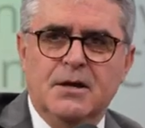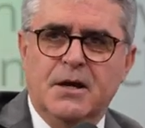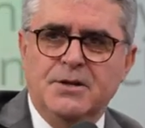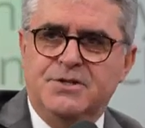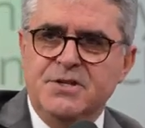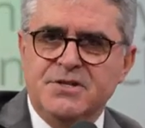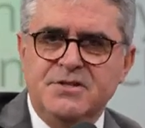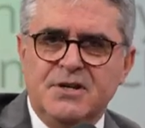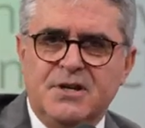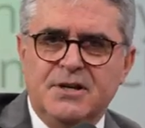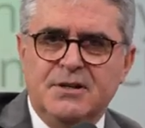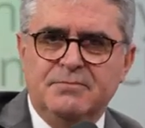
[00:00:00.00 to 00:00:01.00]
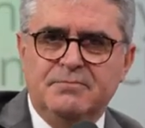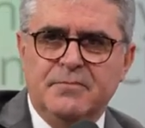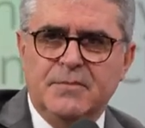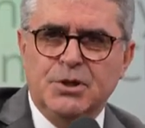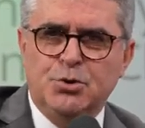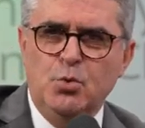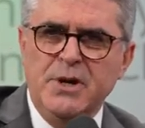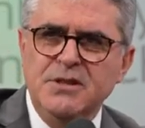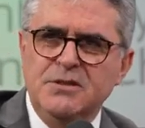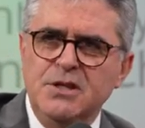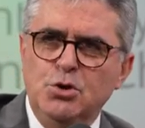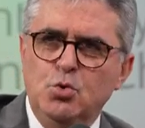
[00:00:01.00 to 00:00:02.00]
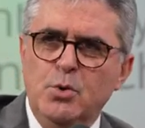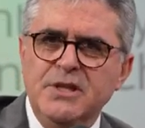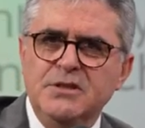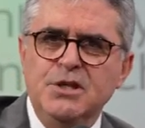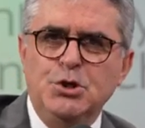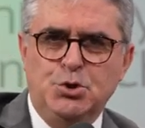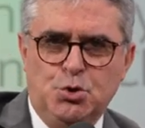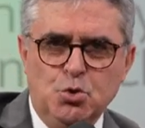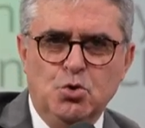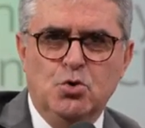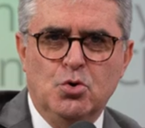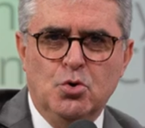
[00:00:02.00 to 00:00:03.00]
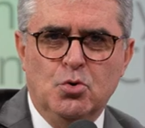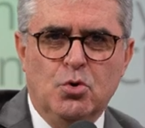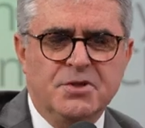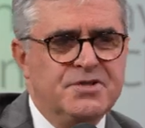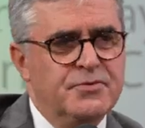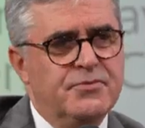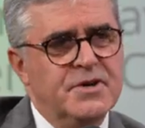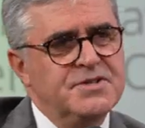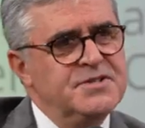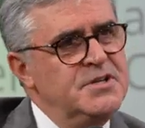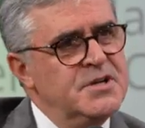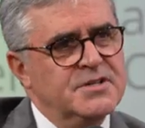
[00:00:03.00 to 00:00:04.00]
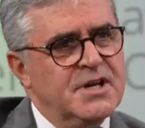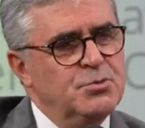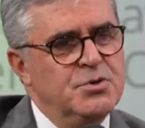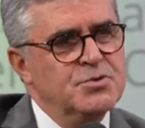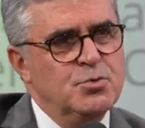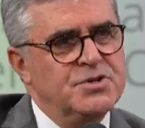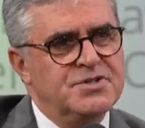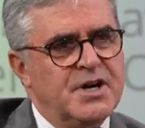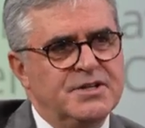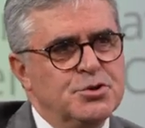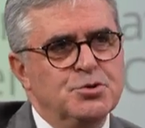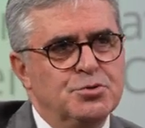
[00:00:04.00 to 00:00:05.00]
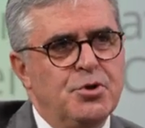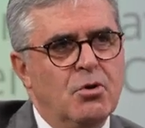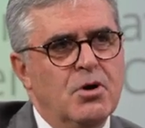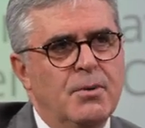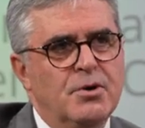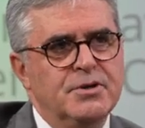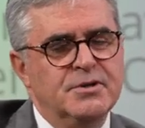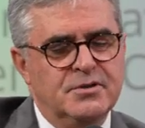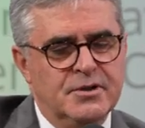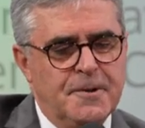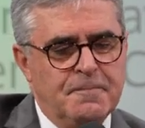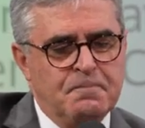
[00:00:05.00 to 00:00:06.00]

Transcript: Uh, just uh, 2022 was the first year that we, we started to talk about it.